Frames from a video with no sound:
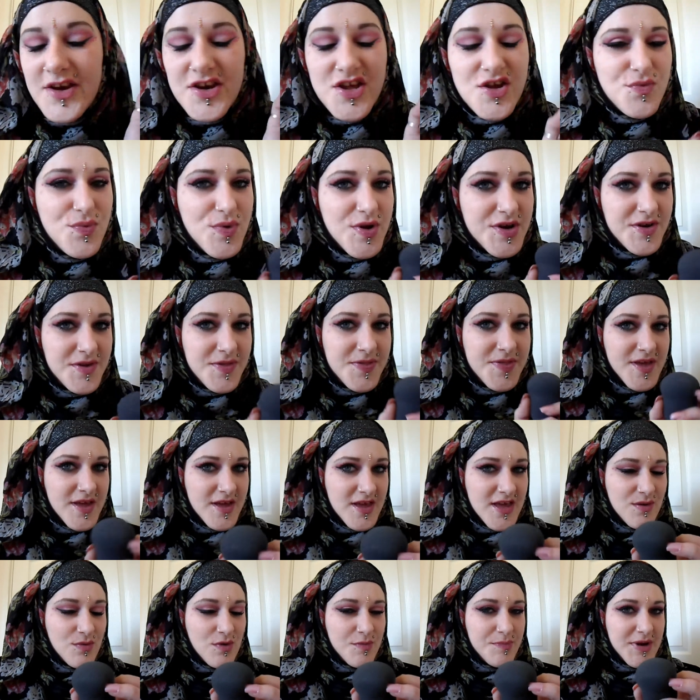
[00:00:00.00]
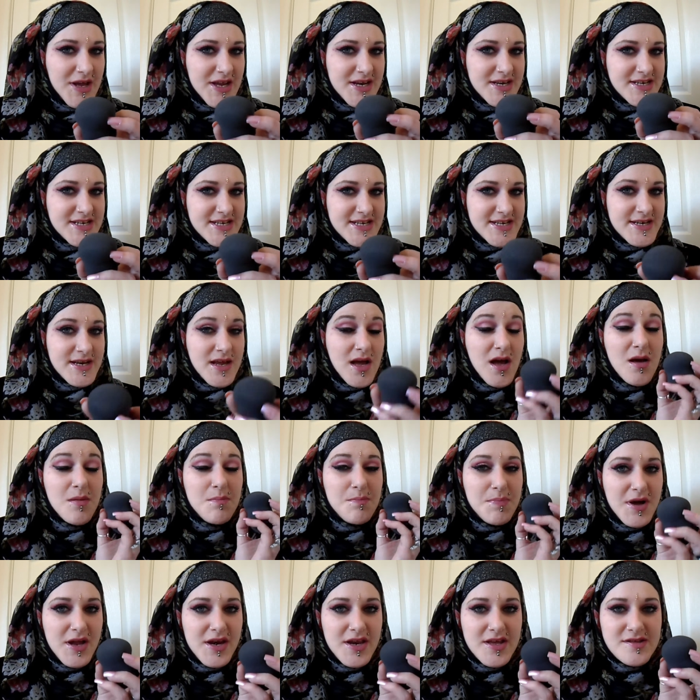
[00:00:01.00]
And you wouldn't think it would blend in,
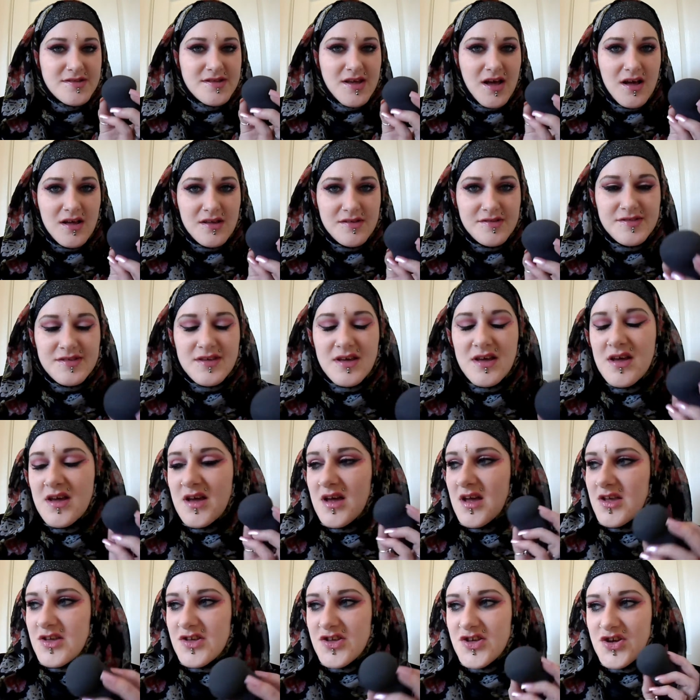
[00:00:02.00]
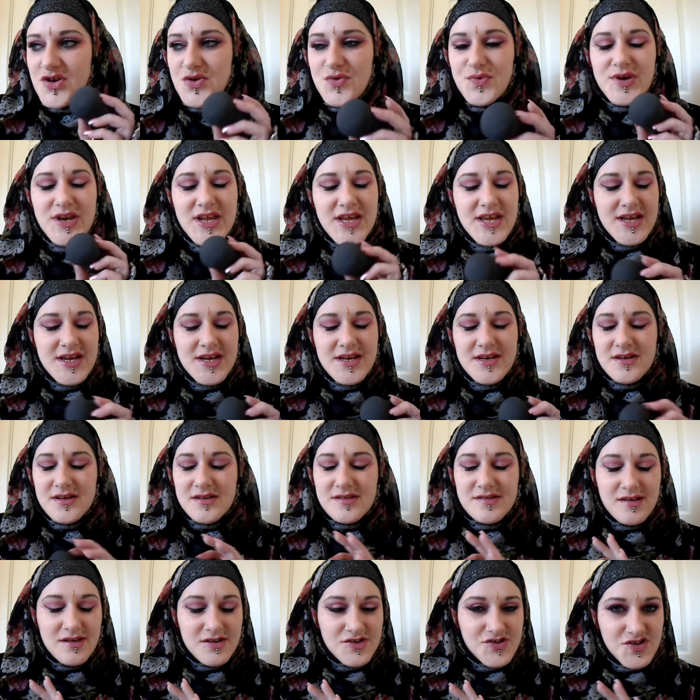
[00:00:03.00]
but it does. You
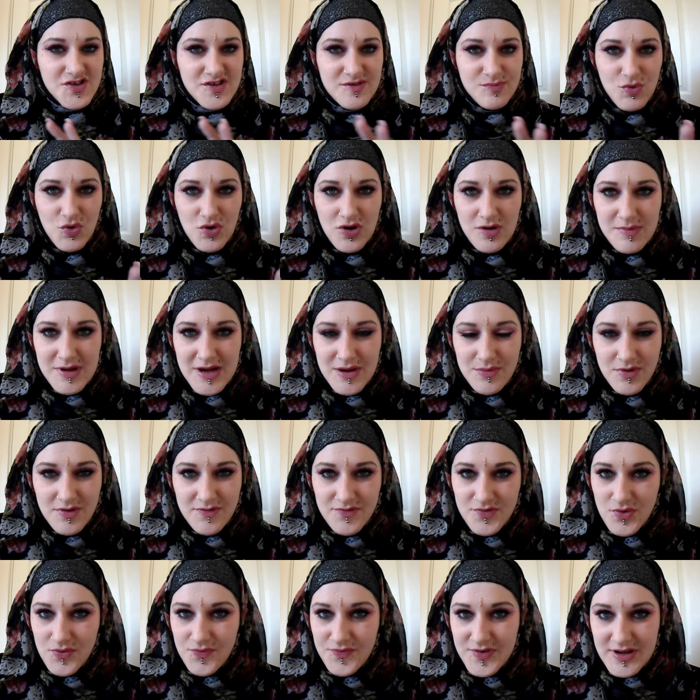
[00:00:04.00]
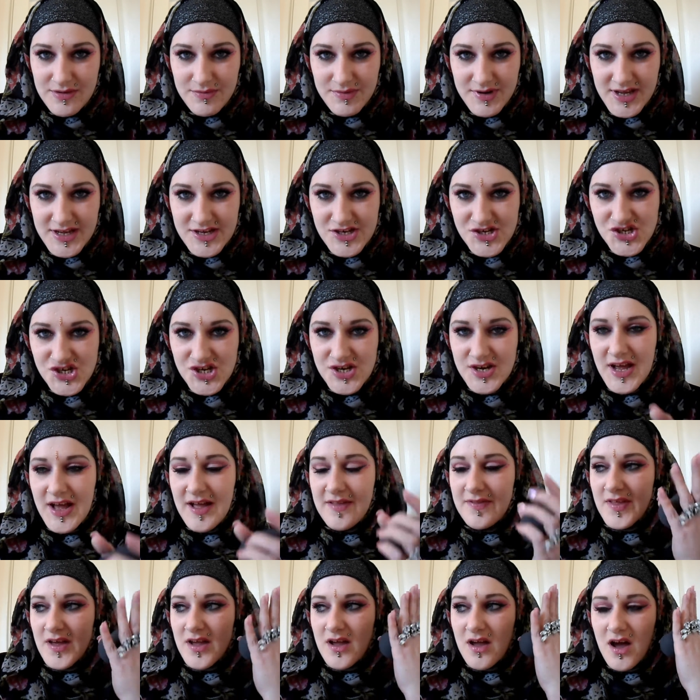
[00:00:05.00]
need such a small amount of your
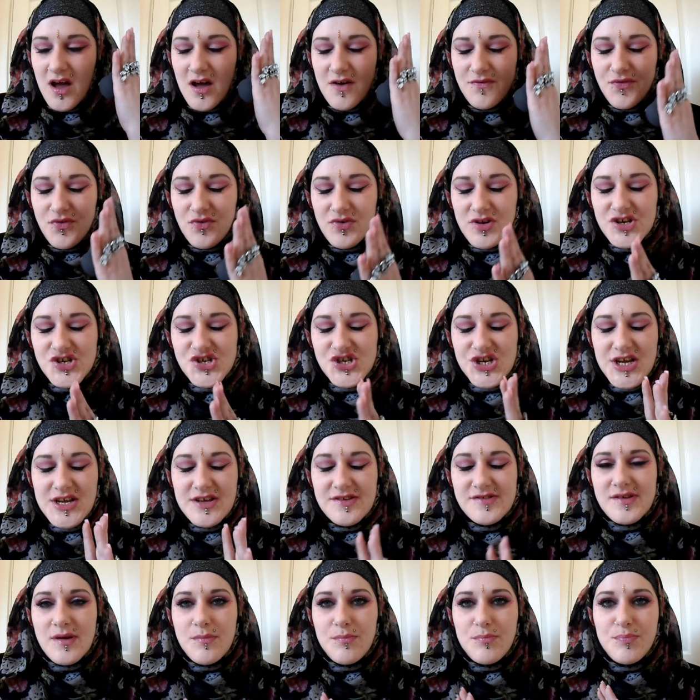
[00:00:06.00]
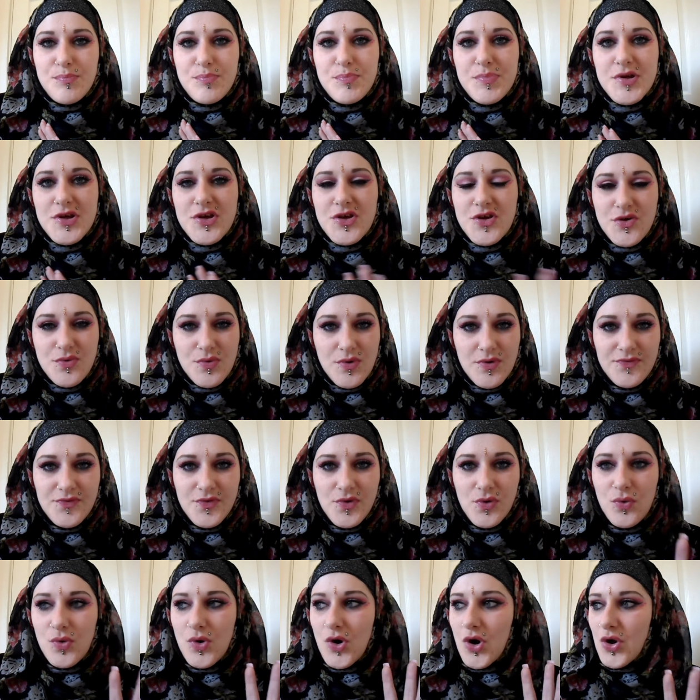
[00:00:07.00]
foundation and the coverage is
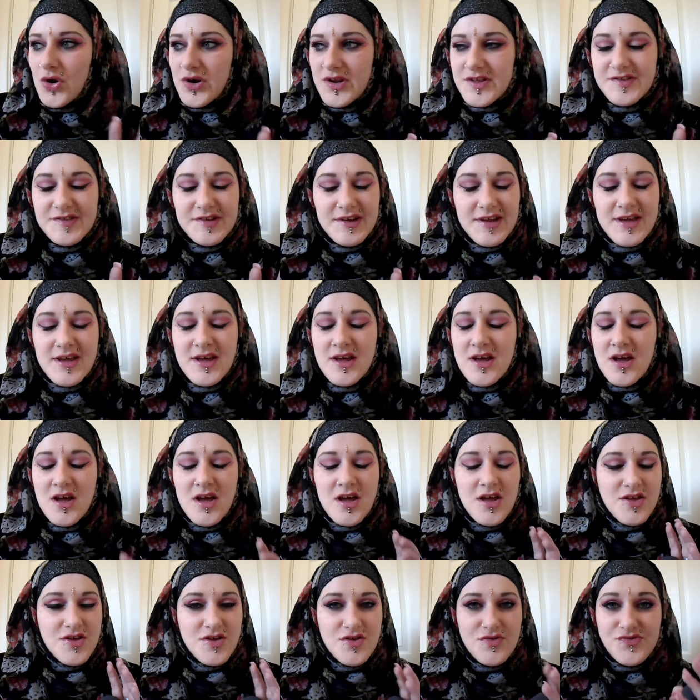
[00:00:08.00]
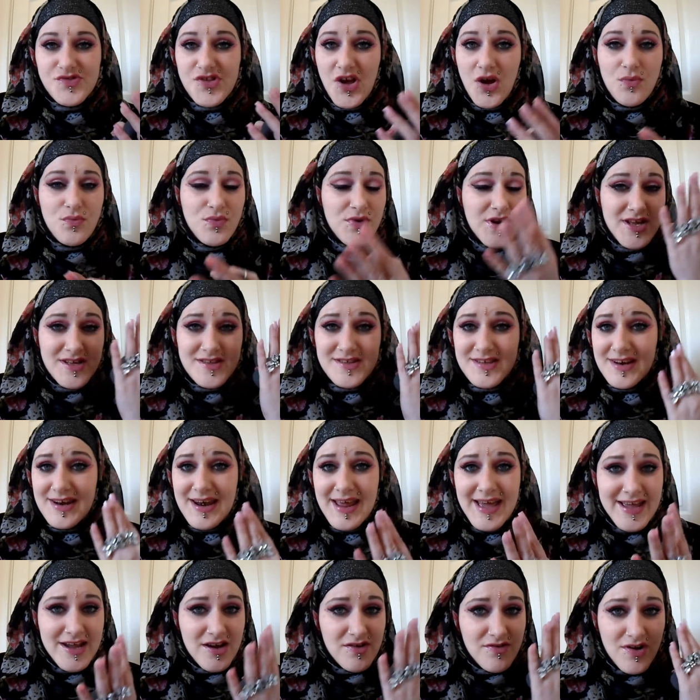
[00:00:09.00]
beautiful, honestly. You don't need to
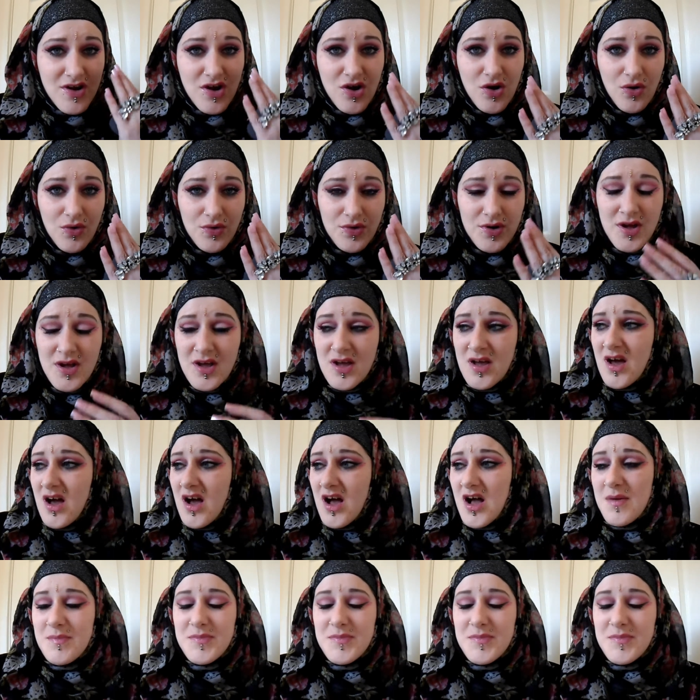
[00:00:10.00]
layer it on.